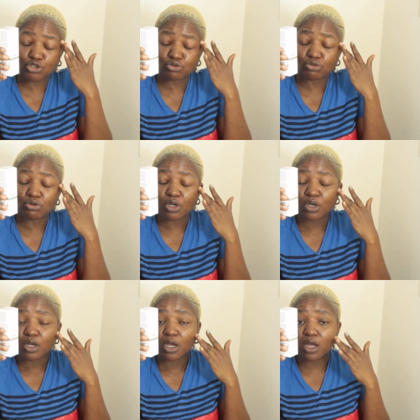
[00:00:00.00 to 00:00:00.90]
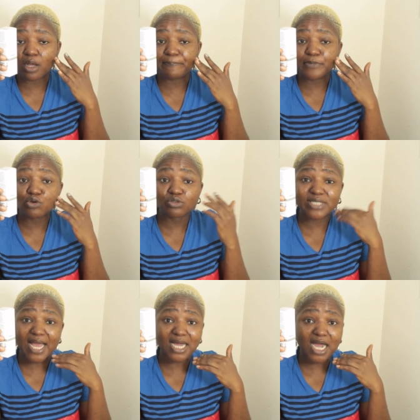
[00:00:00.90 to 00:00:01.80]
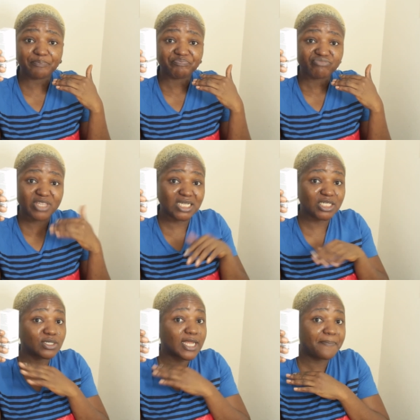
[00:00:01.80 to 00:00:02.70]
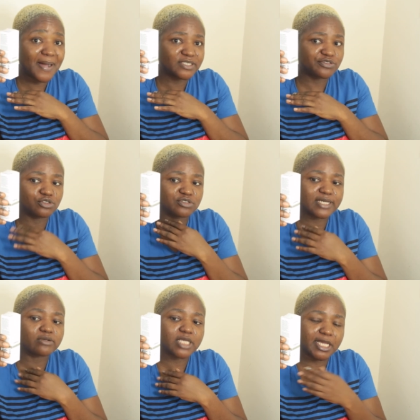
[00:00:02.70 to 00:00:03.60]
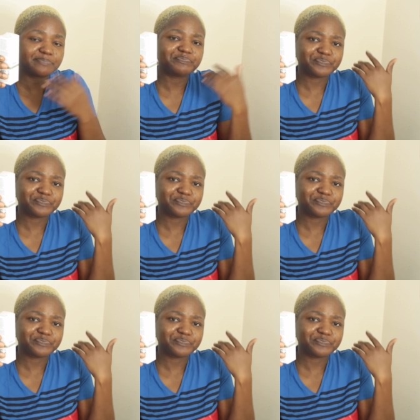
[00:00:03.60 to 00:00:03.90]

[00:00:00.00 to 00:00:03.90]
look darker than the other parts. So she was like, okay,